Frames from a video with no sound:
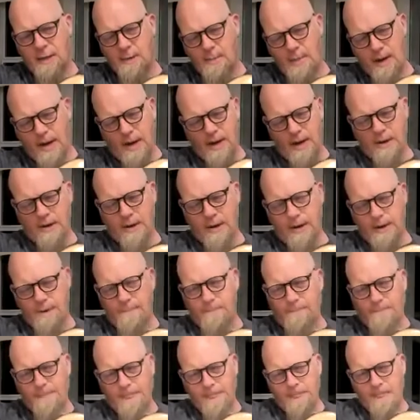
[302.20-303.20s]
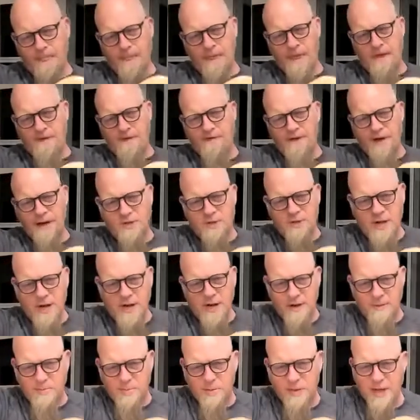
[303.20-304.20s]
of parallel. if I try
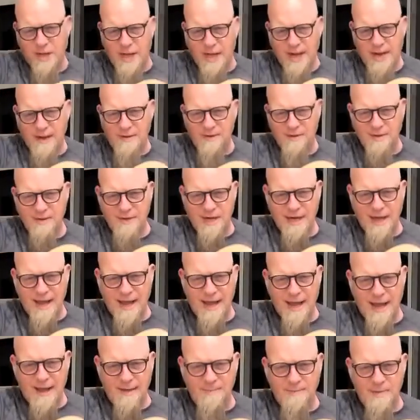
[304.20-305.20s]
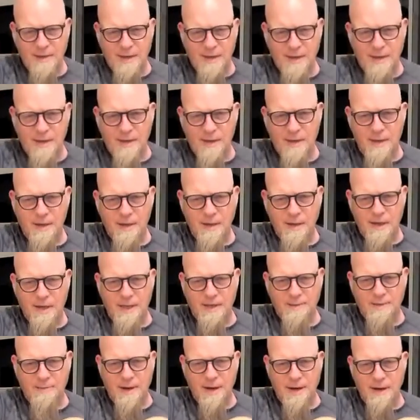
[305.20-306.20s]
to play, what's going to happen
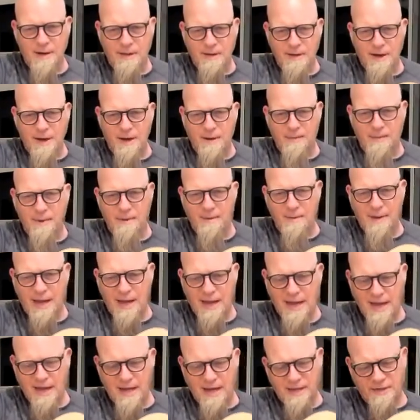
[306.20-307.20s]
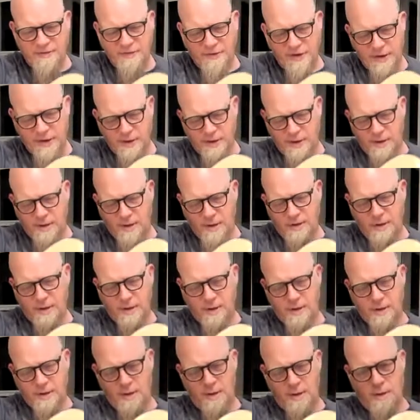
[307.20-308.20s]
is my thumb and my index finger,
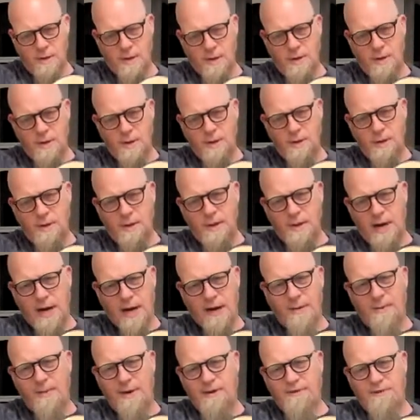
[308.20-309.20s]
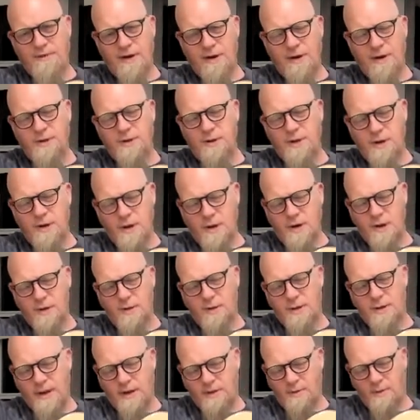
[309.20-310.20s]
or any of my fingers,
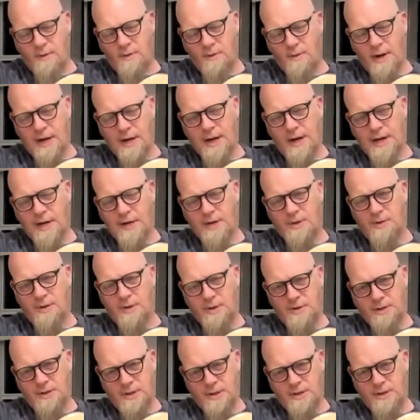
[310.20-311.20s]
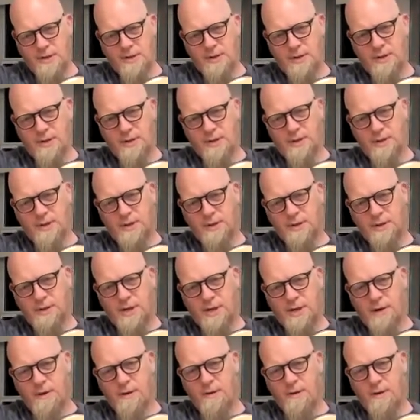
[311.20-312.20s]
they will run into each other.
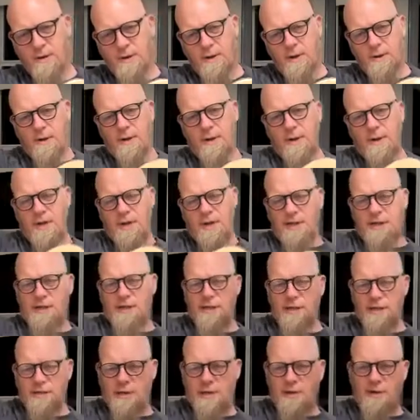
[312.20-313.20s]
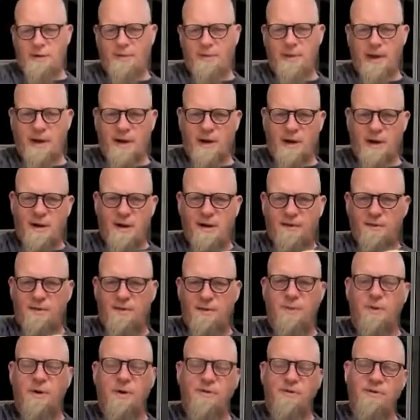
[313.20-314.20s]
So this is a little bit
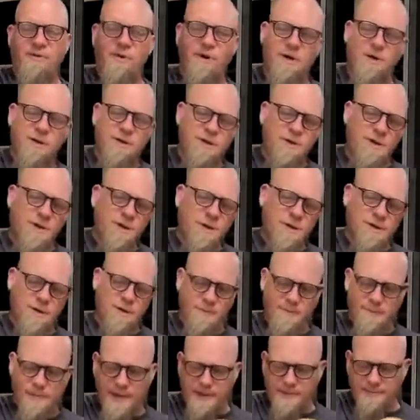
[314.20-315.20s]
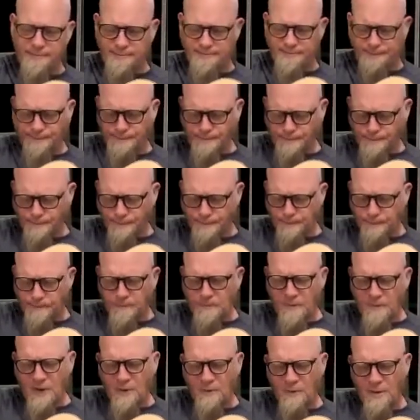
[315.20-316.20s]
uncomfortable at first, but
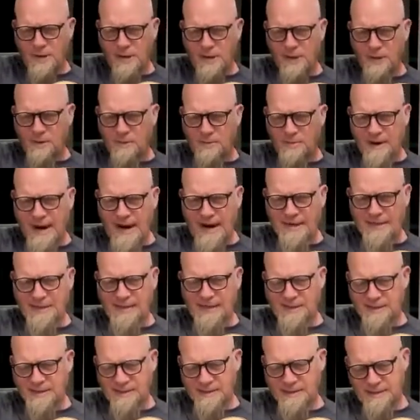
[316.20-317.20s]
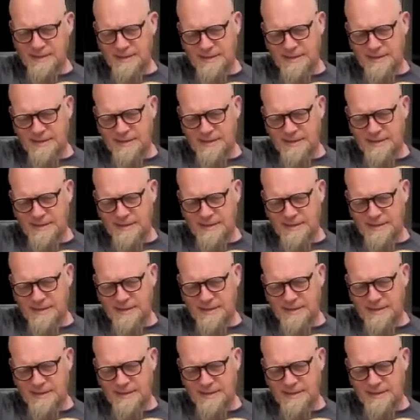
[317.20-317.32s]
with little practice,